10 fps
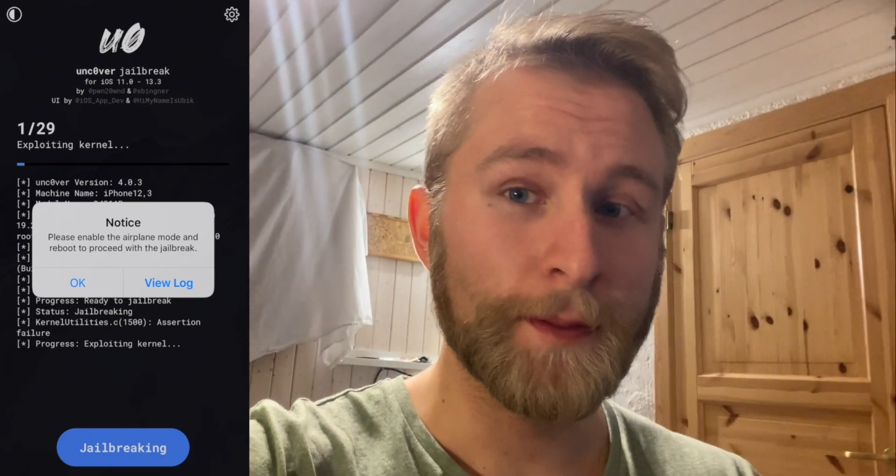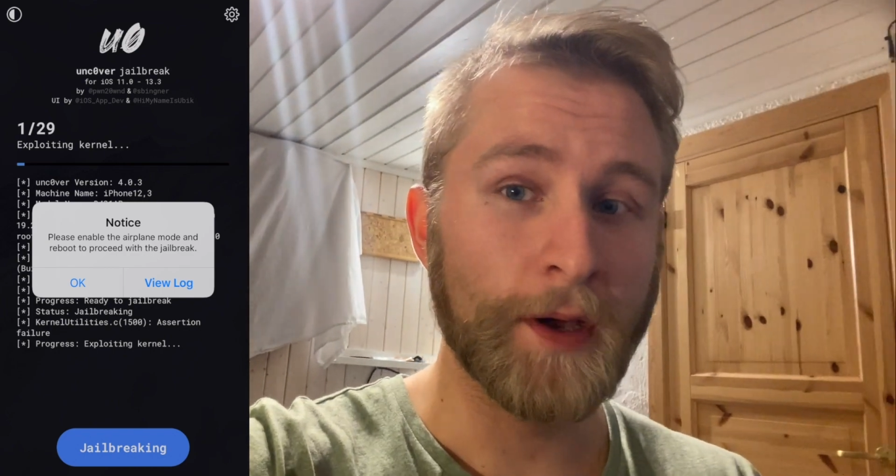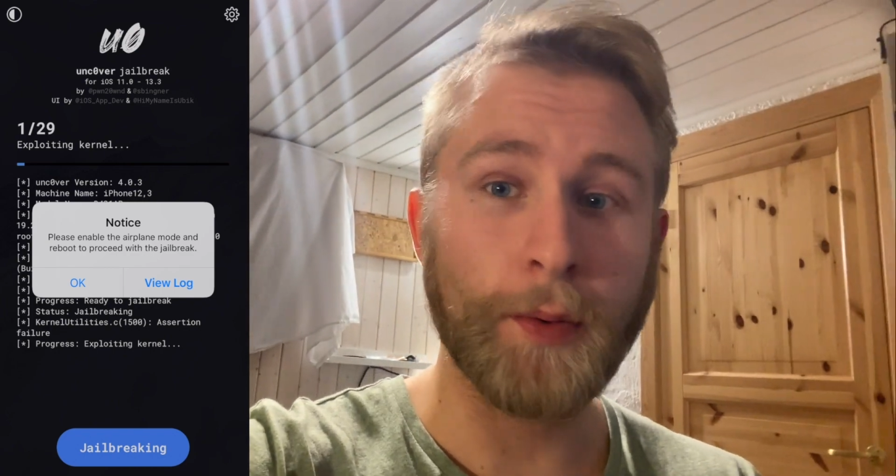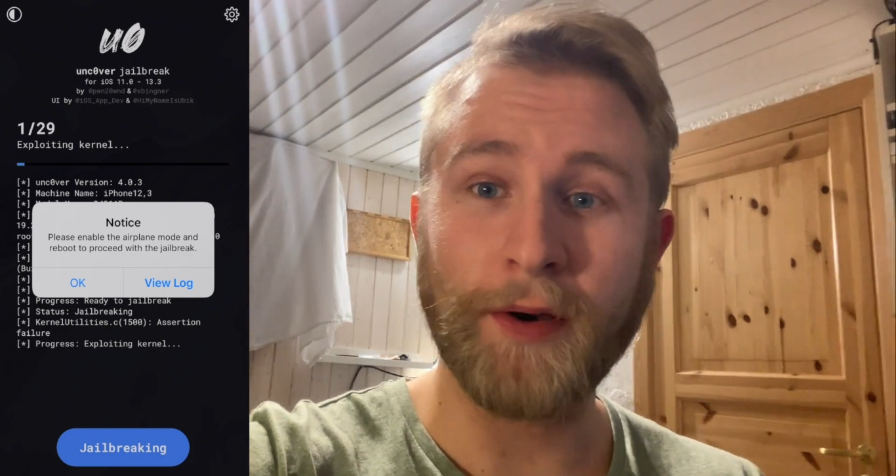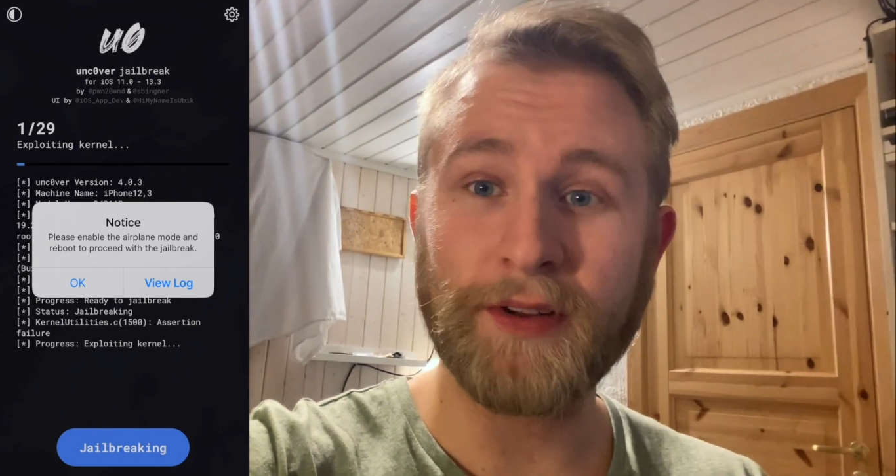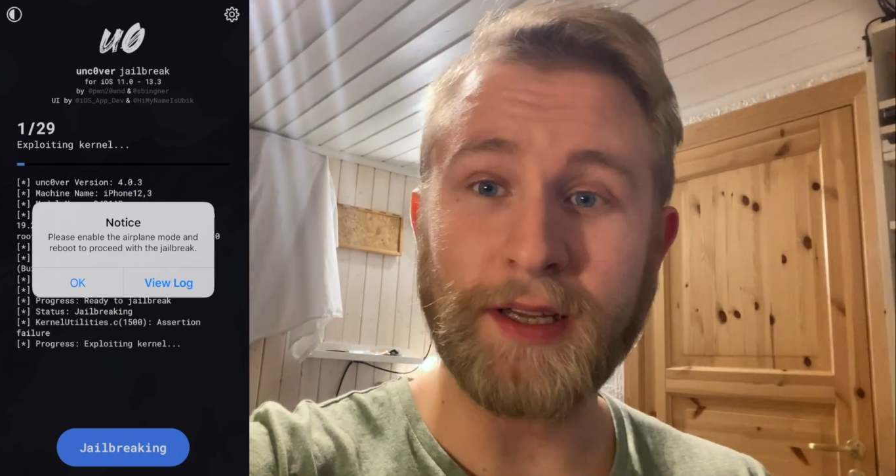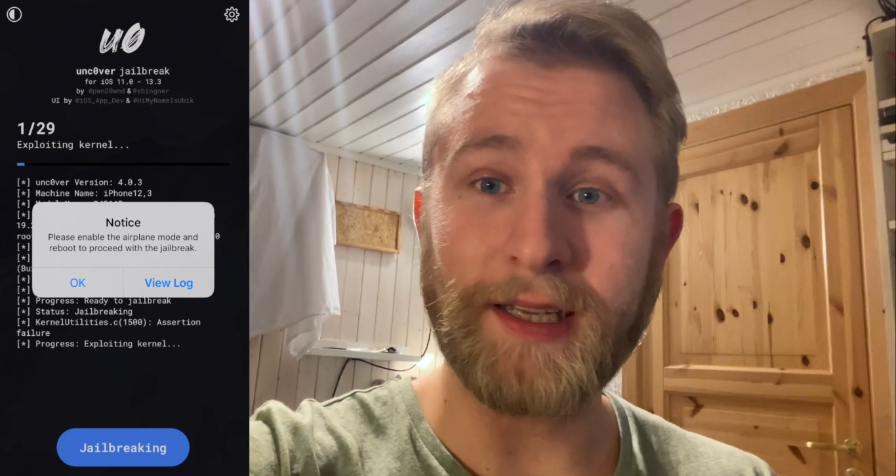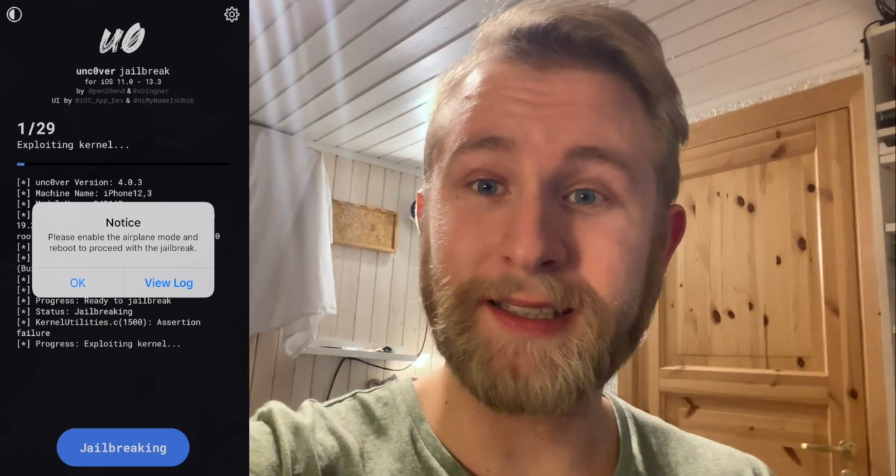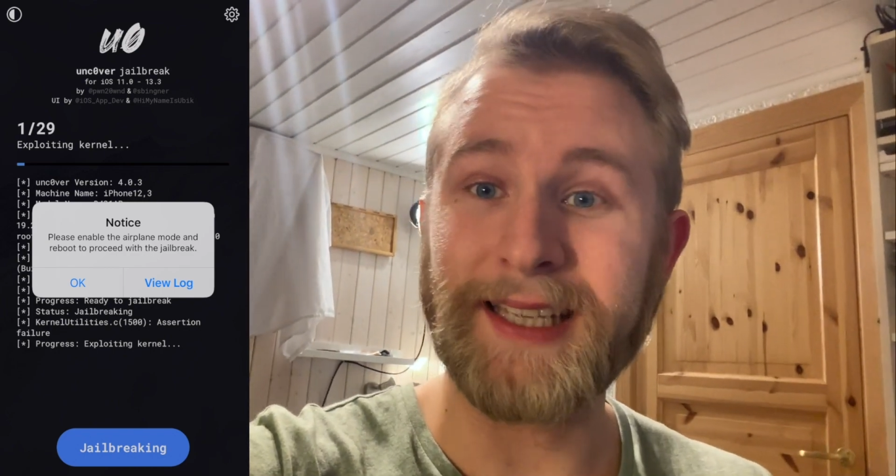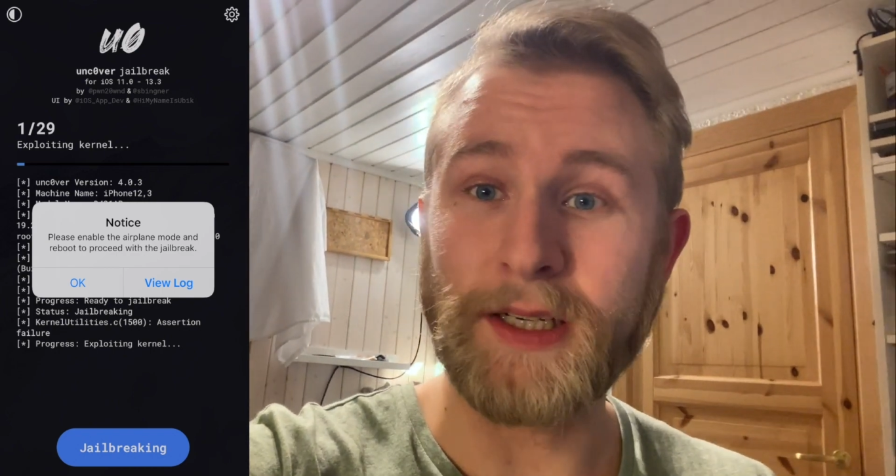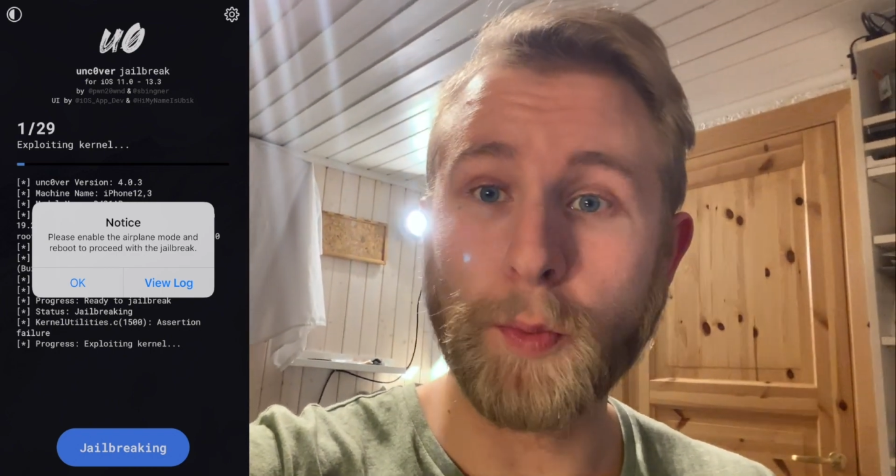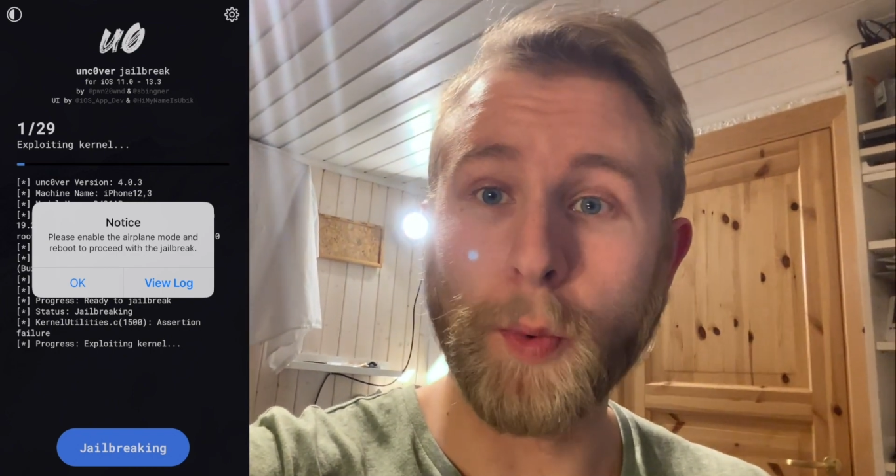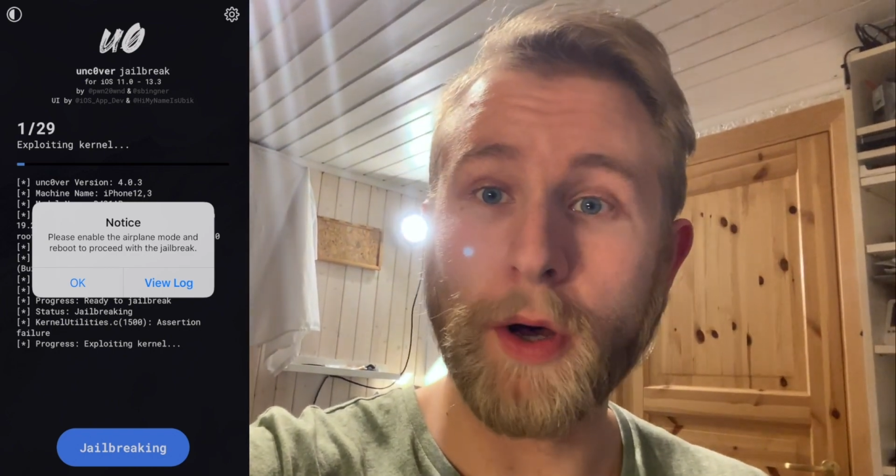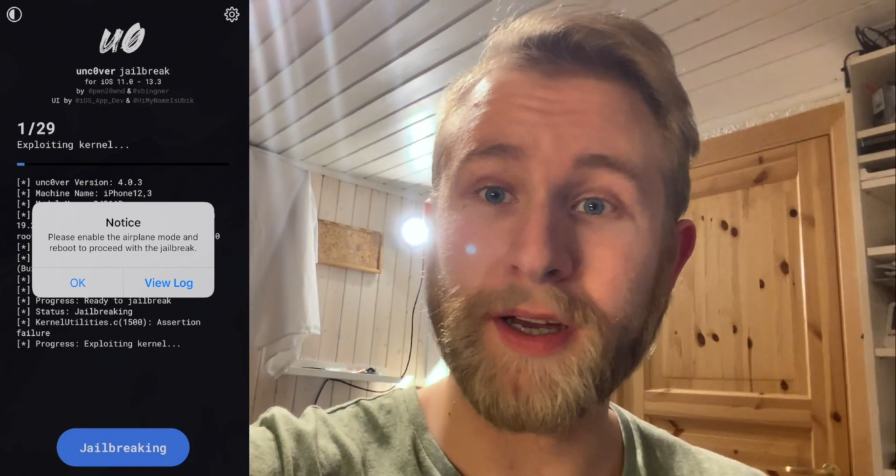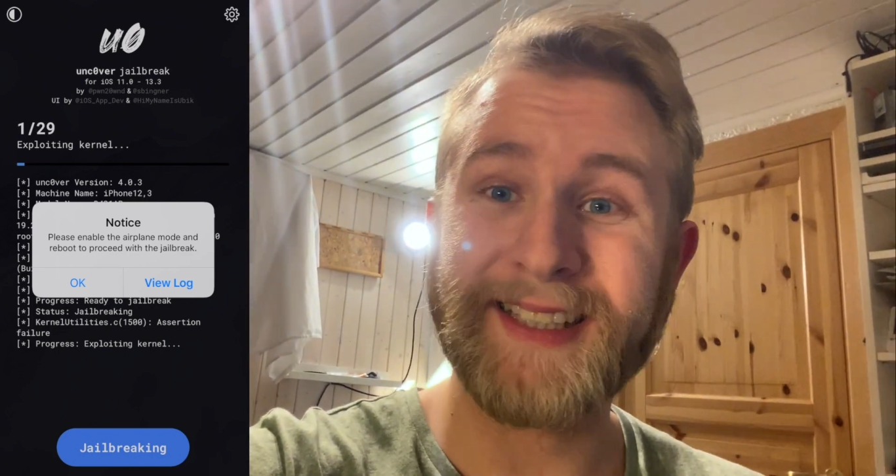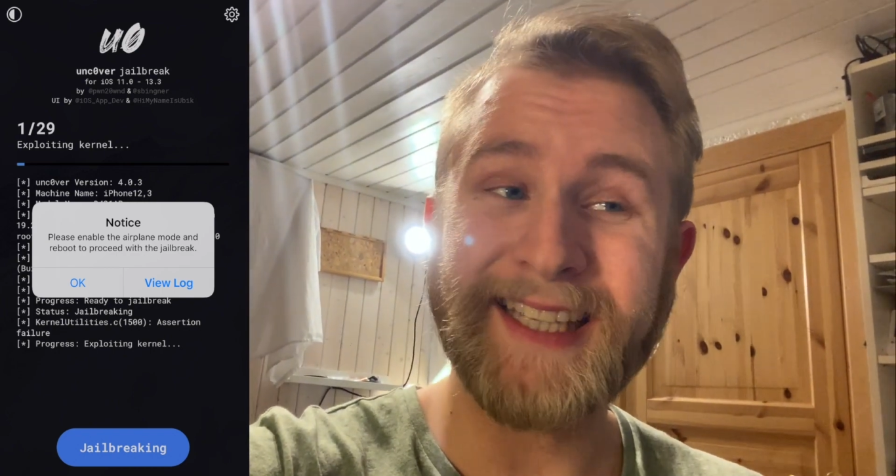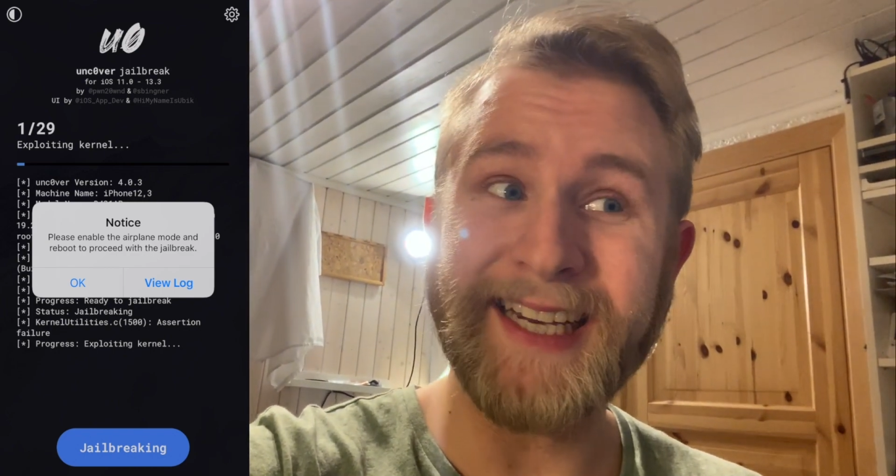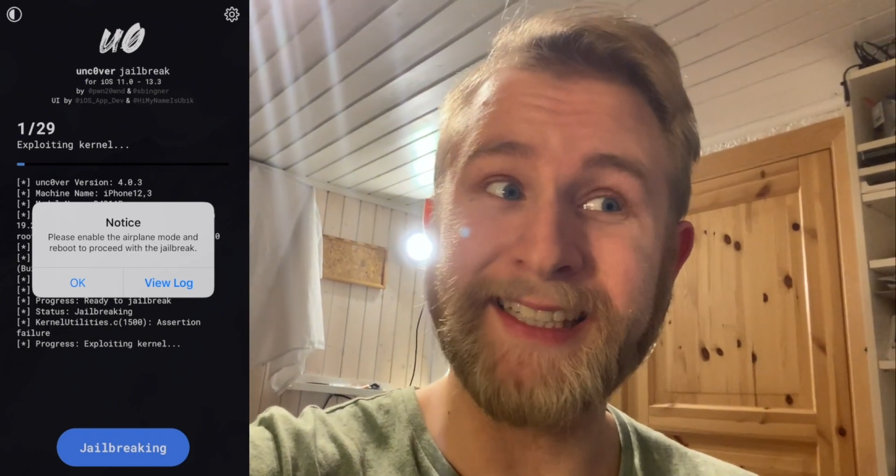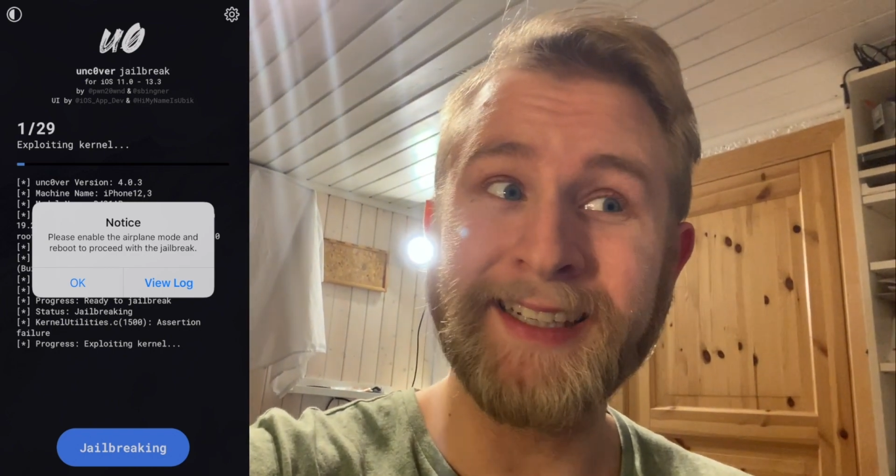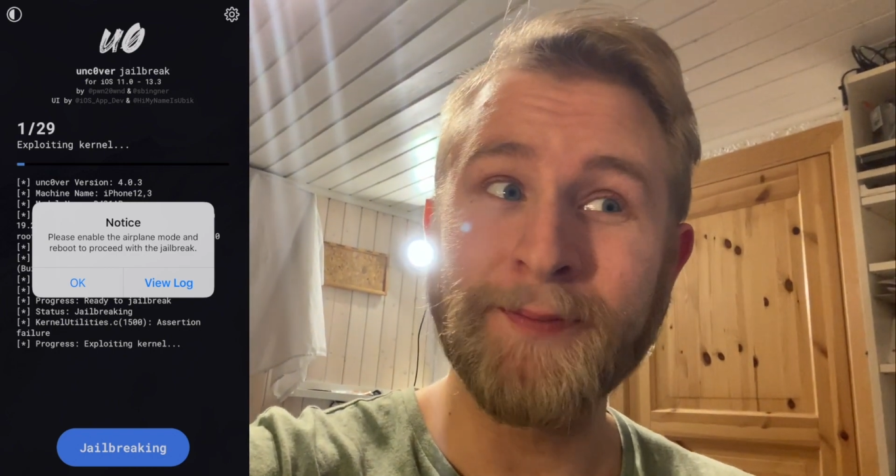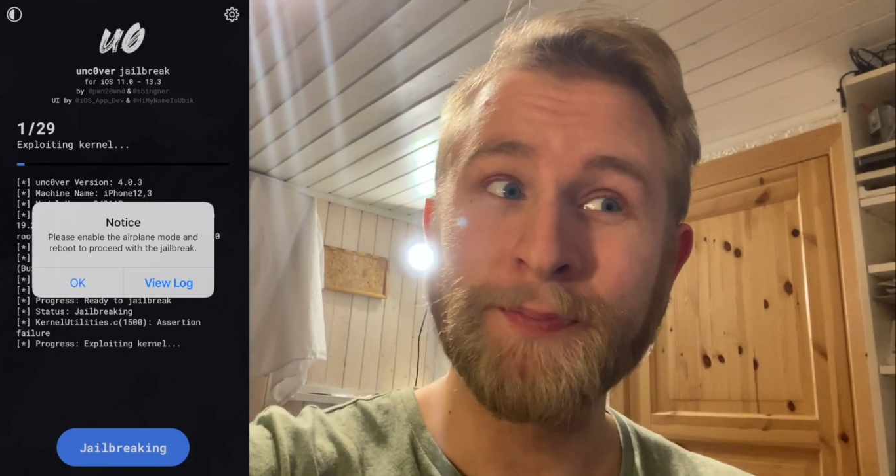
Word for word: however it didn't work then.